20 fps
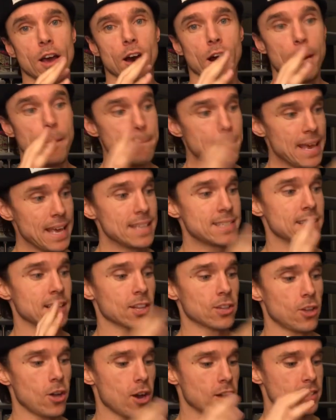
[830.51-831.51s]
amazing
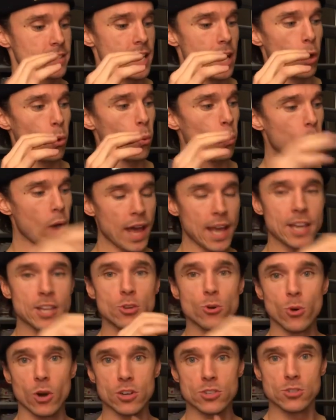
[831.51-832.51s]
clogs. Now, when
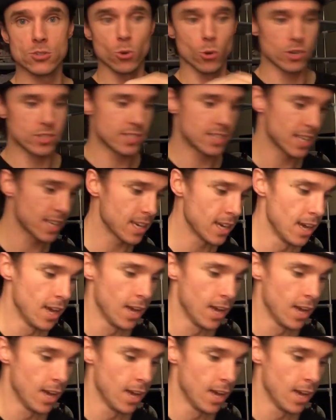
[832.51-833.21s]
you are sourcing